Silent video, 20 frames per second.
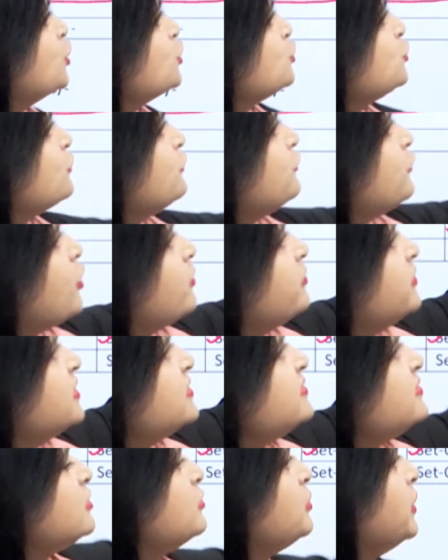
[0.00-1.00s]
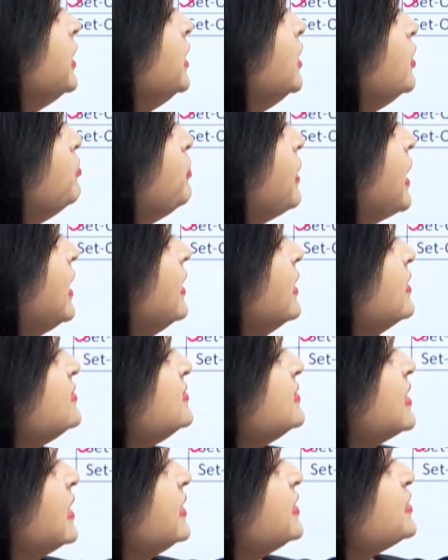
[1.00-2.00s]
So, from this remaining
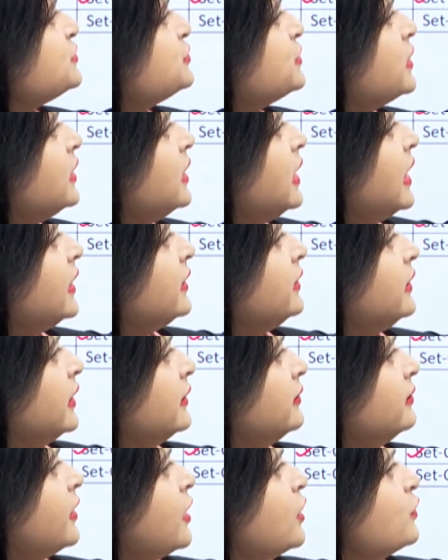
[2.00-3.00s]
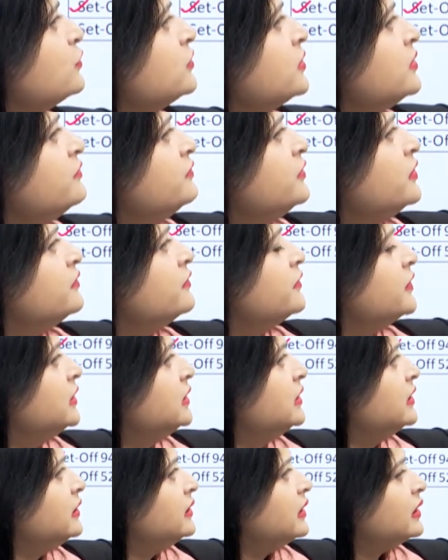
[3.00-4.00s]
balance that is 1,10,000 we will
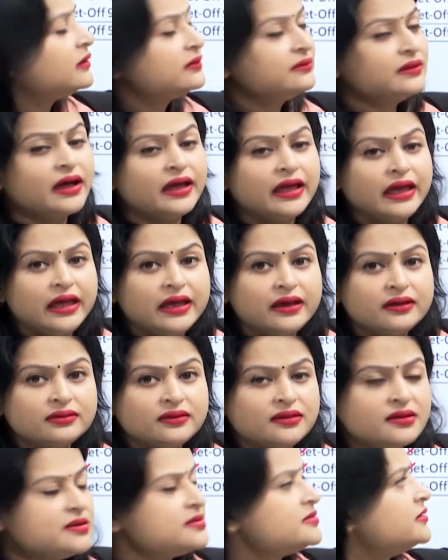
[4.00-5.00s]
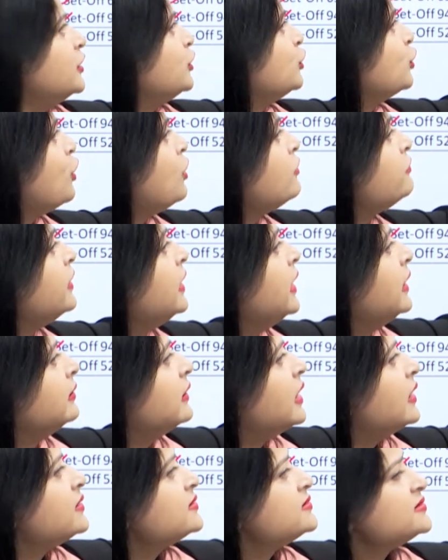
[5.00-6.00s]
deduct the 8th year set off
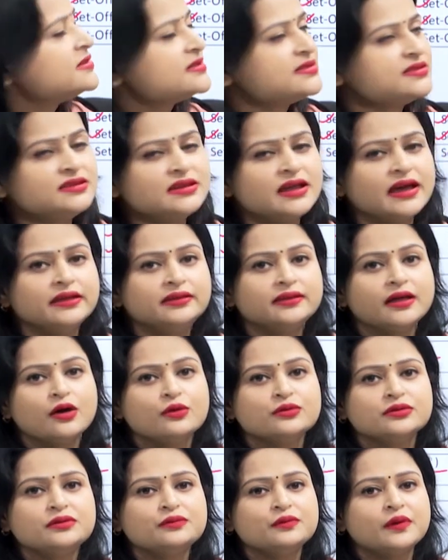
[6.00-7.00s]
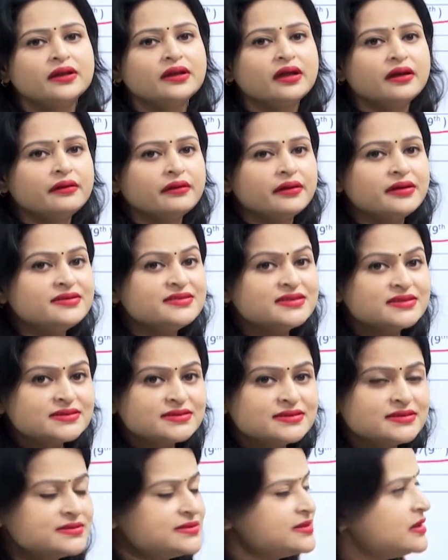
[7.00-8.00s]
that is
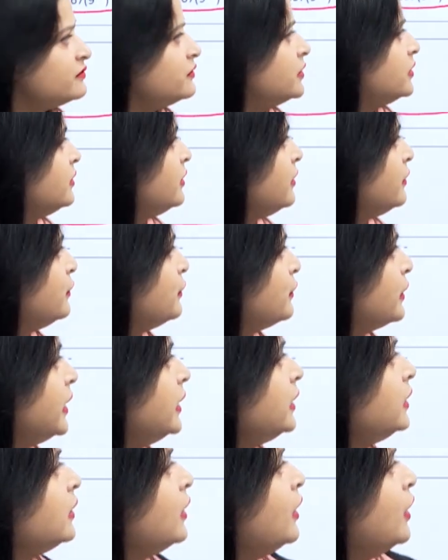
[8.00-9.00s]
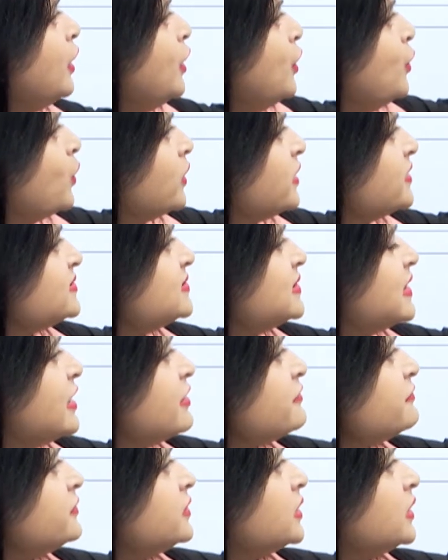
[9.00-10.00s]
69,167 right. What is
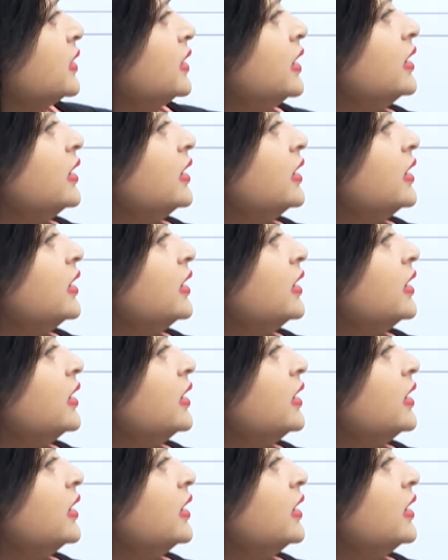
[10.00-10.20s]
left?